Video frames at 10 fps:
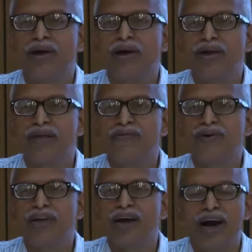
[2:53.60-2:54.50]
is
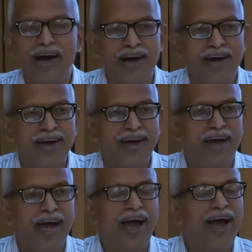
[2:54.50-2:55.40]
very high
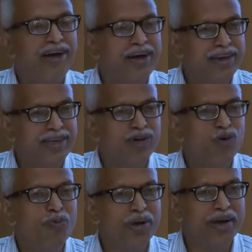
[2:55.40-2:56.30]
and it is
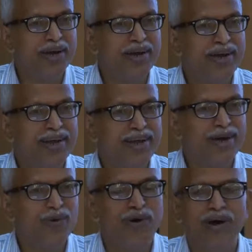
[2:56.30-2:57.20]
humid,
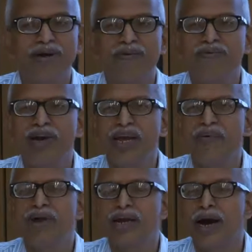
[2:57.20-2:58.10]
you are feeling
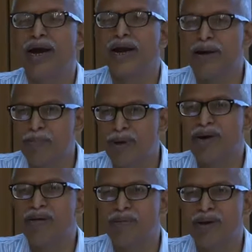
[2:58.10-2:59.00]
very
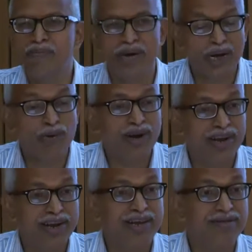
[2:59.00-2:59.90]
uncomfortable,
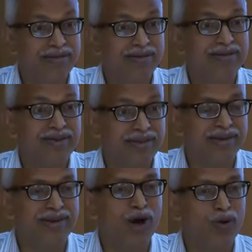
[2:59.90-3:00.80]
particularly in this
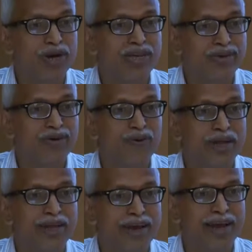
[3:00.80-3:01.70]
season nowadays where
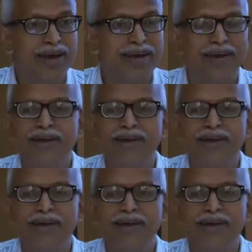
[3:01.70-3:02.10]
the rain